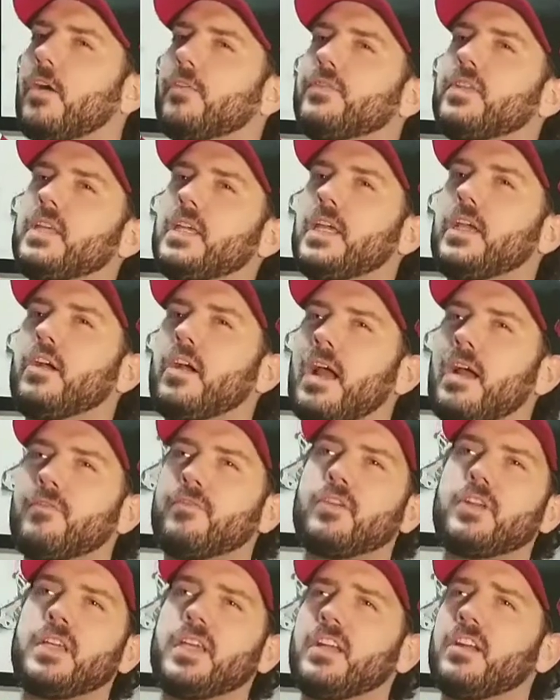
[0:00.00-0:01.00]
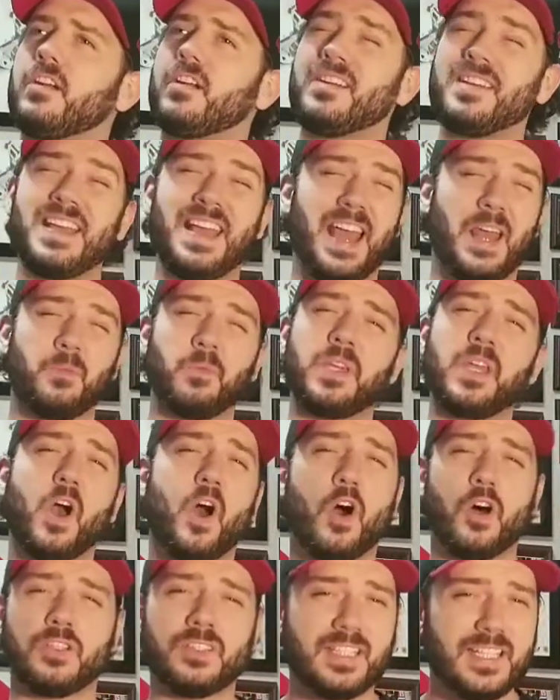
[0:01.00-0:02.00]
of the year every year, and we
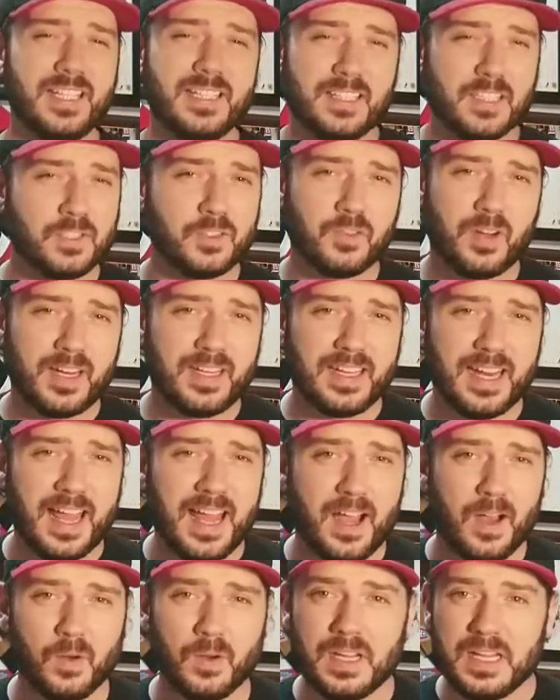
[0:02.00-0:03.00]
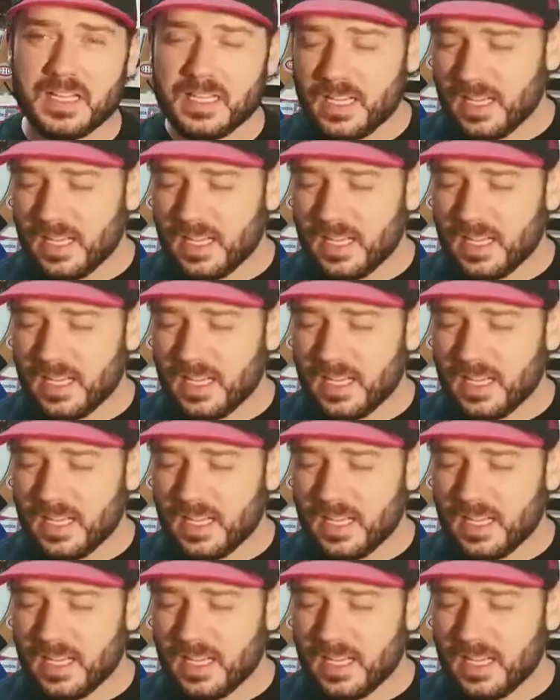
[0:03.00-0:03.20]
all need this right now.